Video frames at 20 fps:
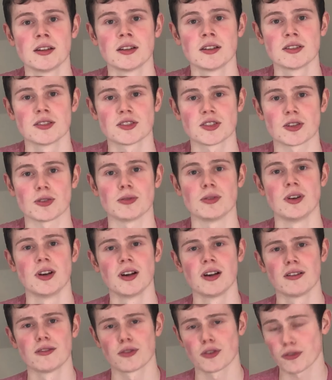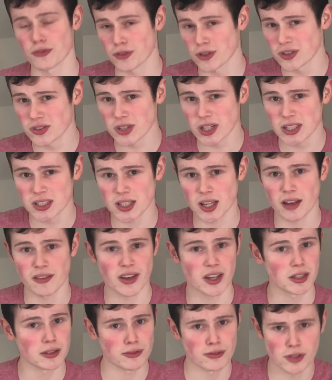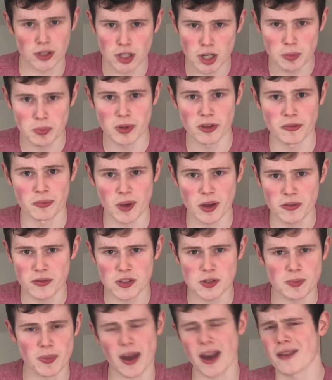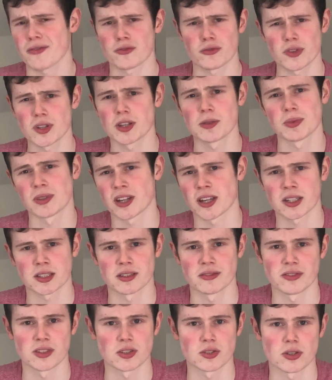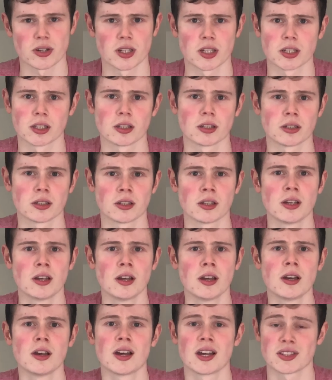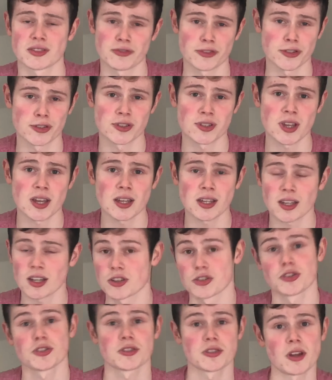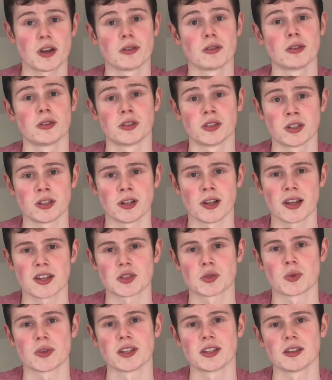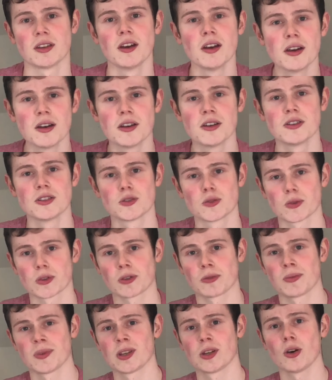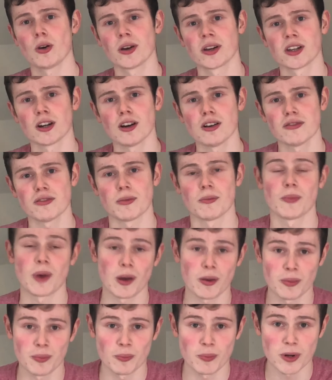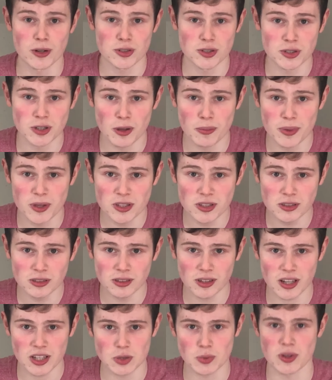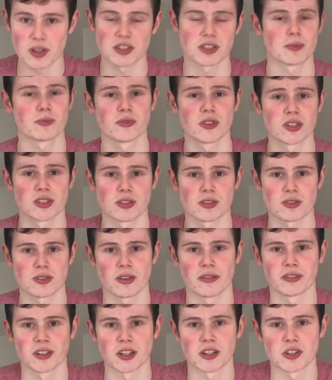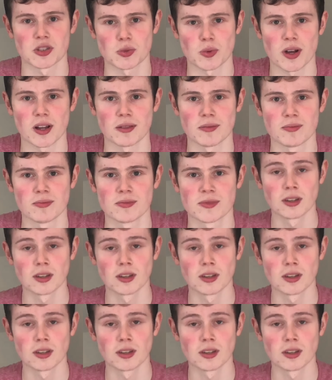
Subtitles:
So for FreeTrade, I've had it for a couple of months but haven't really been actively trading on it. As for Stake, I just downloaded it last week. So we're going to be going off my personal opinion as well as some research I've done as well.